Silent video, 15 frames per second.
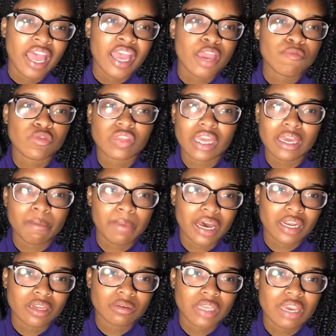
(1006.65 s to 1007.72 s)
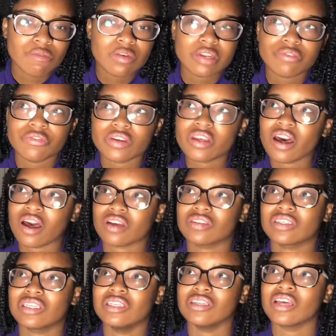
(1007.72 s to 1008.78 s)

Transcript: if you think about it, even if it costs